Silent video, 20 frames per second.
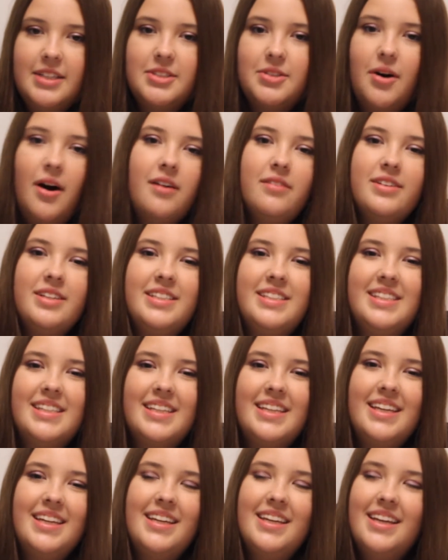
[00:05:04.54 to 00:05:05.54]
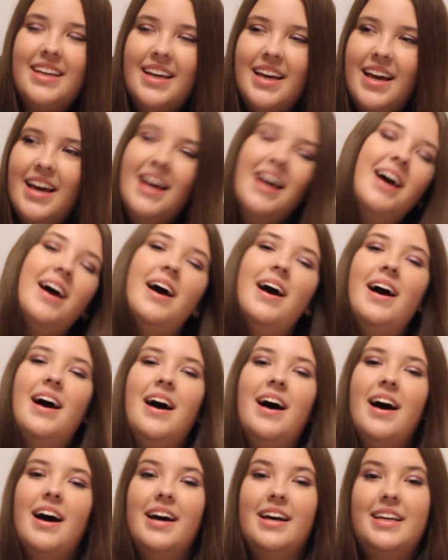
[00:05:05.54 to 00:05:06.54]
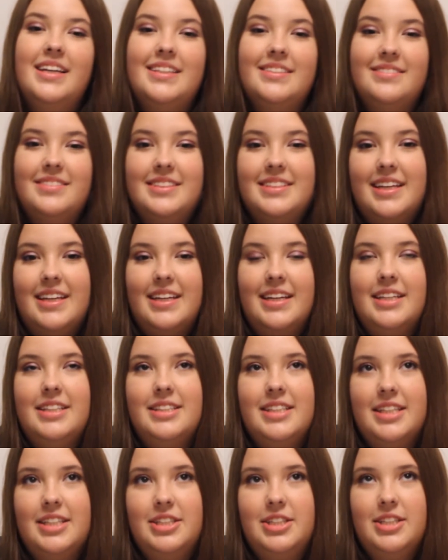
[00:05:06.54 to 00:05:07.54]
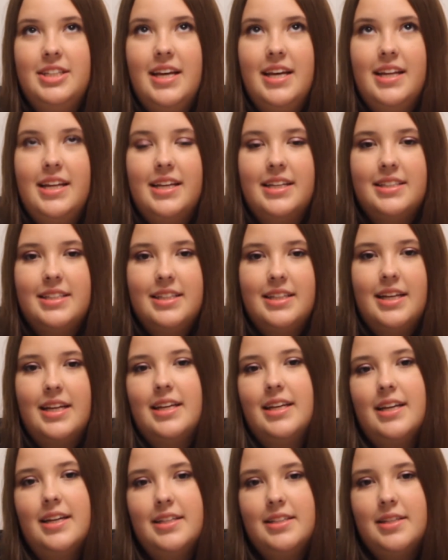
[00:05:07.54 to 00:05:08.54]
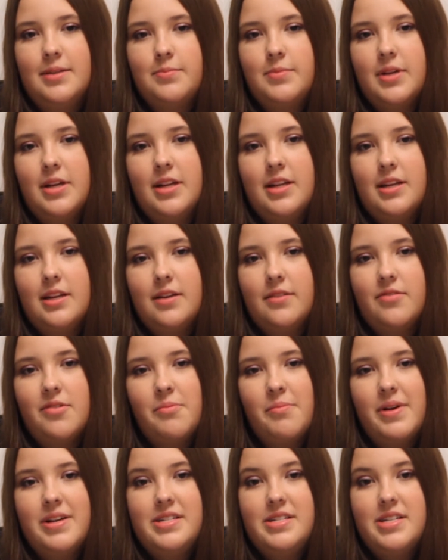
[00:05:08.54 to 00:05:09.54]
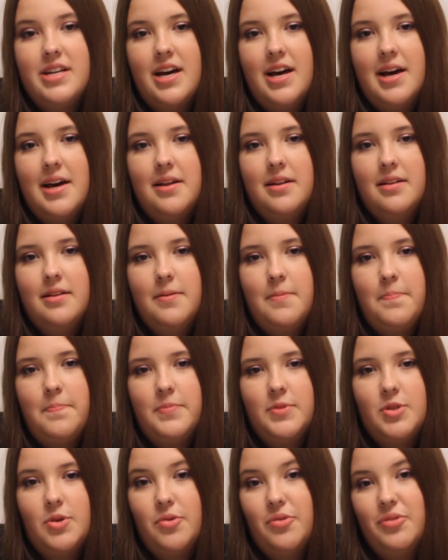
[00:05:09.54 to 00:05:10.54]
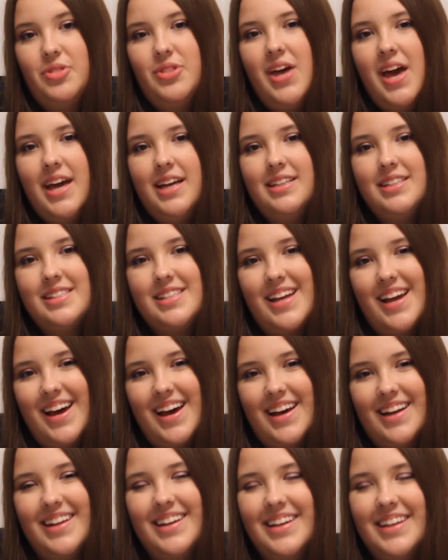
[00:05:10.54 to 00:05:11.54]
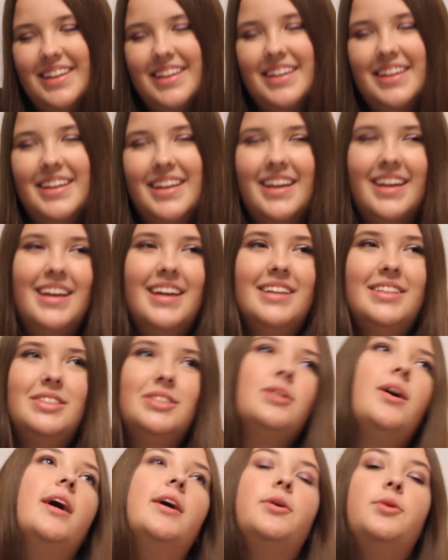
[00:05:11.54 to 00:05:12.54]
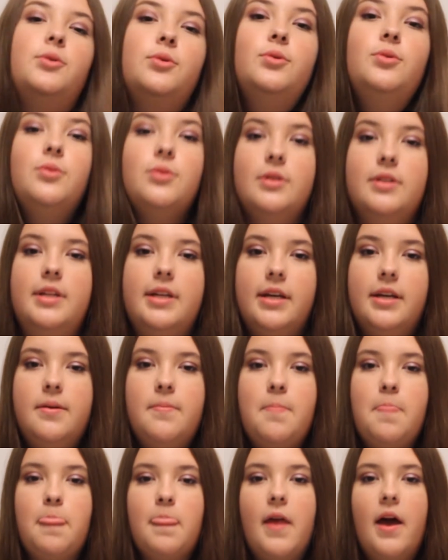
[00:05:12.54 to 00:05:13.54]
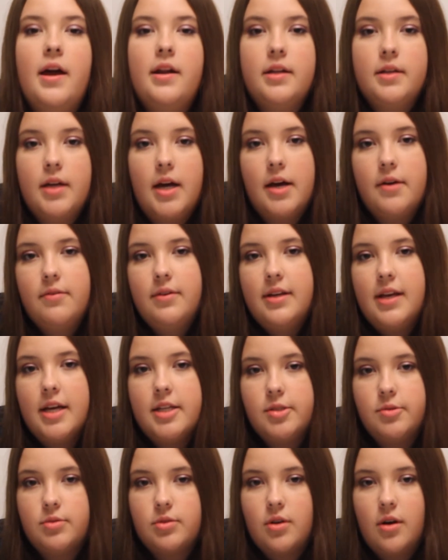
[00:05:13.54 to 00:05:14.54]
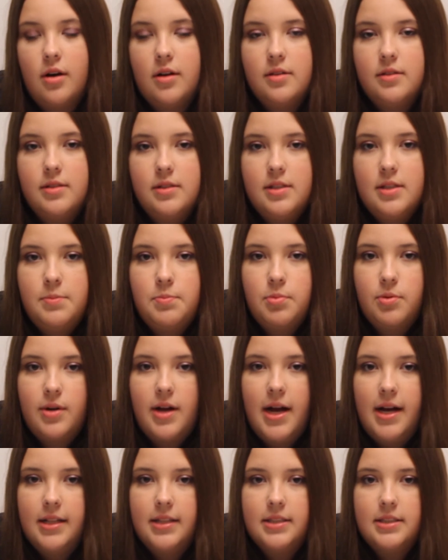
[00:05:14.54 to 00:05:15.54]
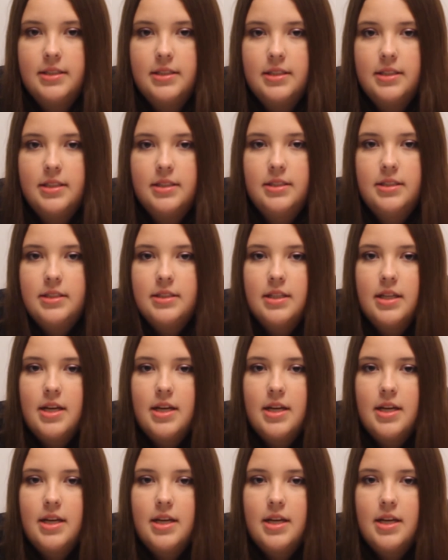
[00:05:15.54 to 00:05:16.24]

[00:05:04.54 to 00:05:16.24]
So obviously it was like, it's like genetics, and I guess I'm getting it from my dad. So thanks, Dad. So I googled it, and I realized it was called sleep paralysis.